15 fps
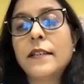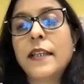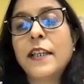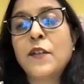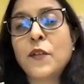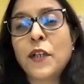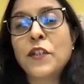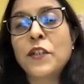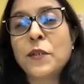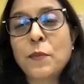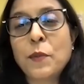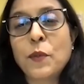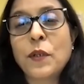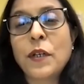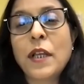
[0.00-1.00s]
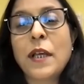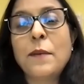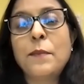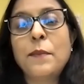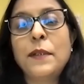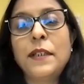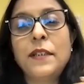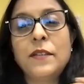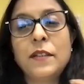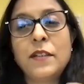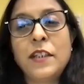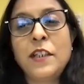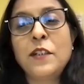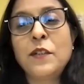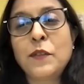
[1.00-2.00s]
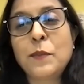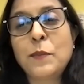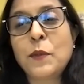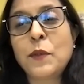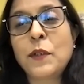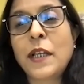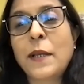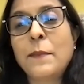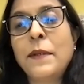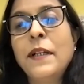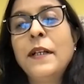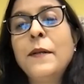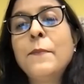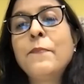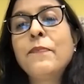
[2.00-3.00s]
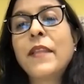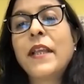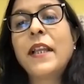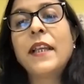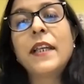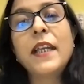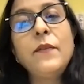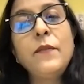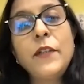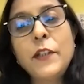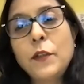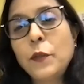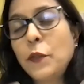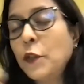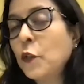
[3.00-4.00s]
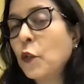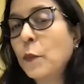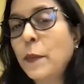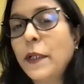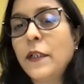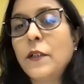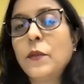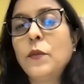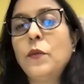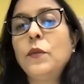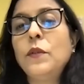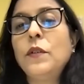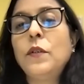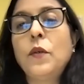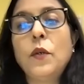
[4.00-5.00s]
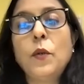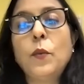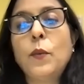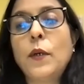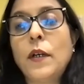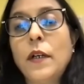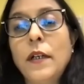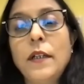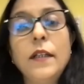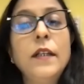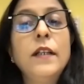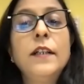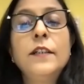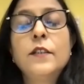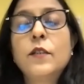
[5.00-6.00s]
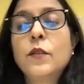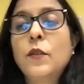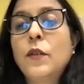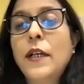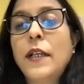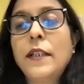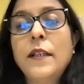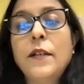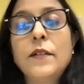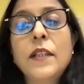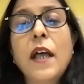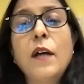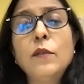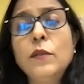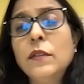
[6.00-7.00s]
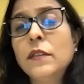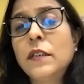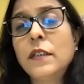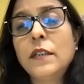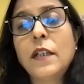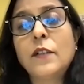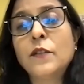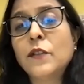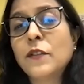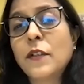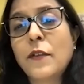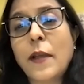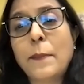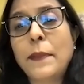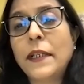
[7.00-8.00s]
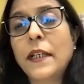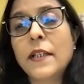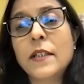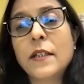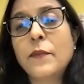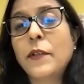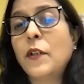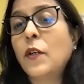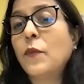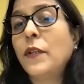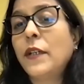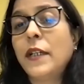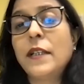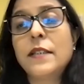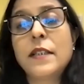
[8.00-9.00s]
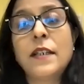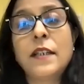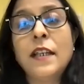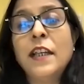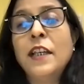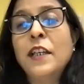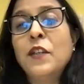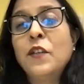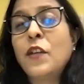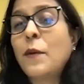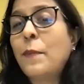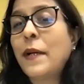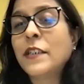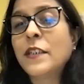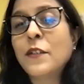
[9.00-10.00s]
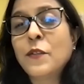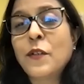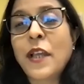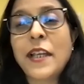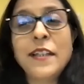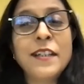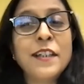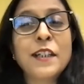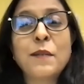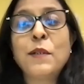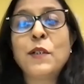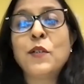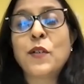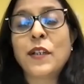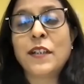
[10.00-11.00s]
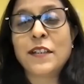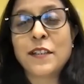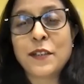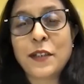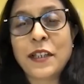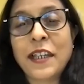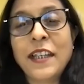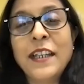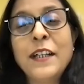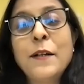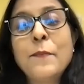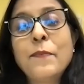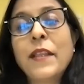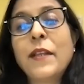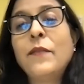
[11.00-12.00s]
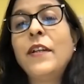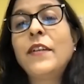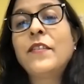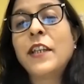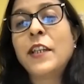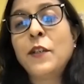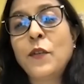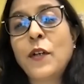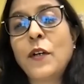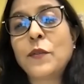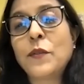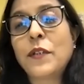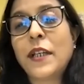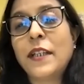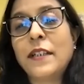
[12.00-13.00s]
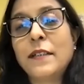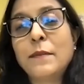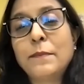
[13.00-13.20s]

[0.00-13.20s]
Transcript: education program. He's the dean of the program. And again, we threw it open to the whole world. So, and there are thousands and thousands of applications we got. We again said, you have passion to write, come and join us. Okay, and we'll train you how to write.